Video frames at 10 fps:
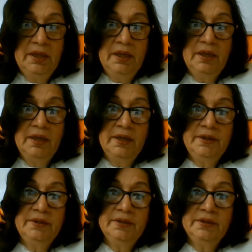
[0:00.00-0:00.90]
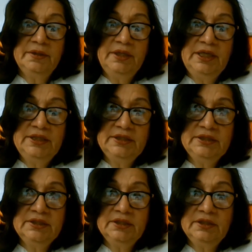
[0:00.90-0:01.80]
are going to use a
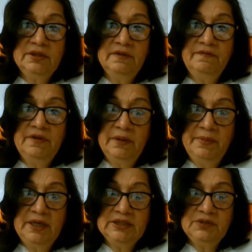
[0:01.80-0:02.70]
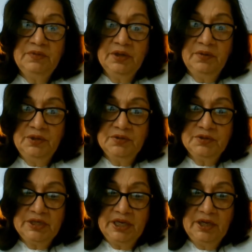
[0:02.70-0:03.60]
stain a red colored stain,
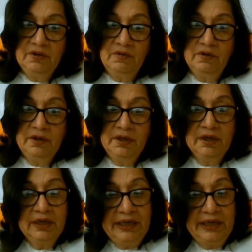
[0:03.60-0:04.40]
safranin